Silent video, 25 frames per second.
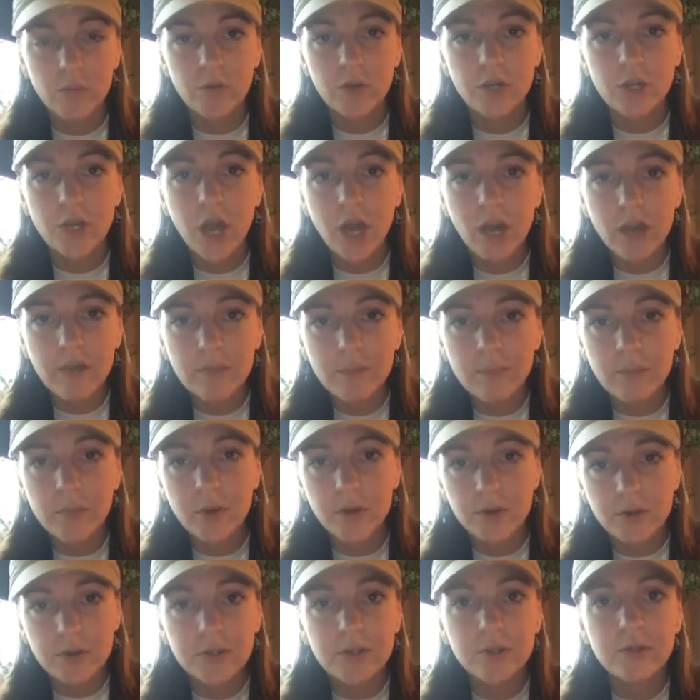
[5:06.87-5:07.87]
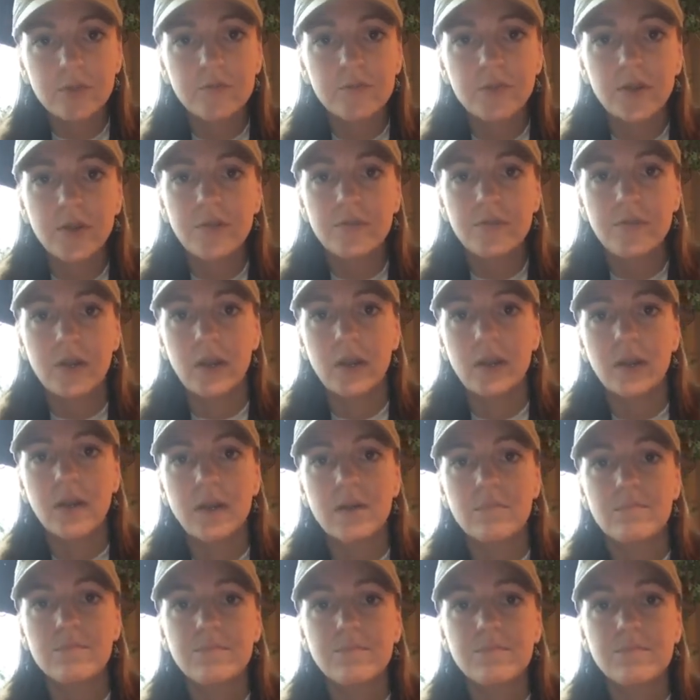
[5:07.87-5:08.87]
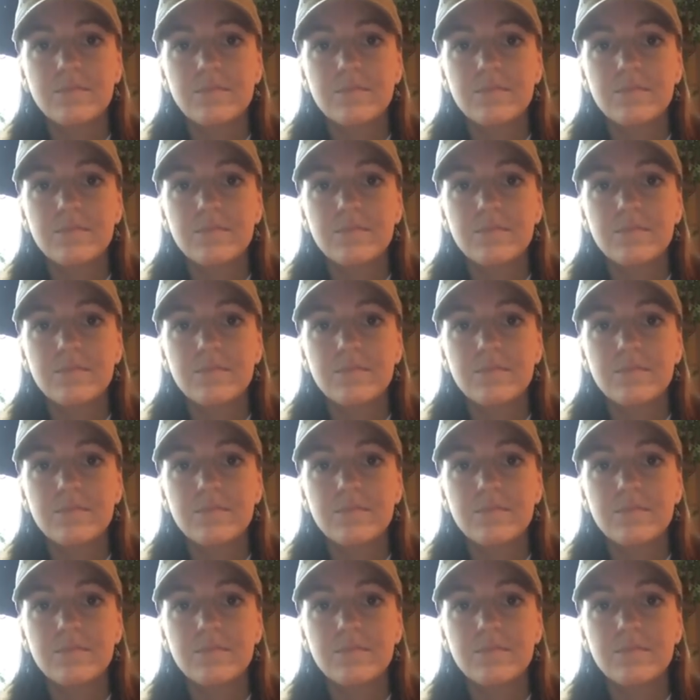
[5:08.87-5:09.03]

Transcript: would not have murdered Lavoy Finicum,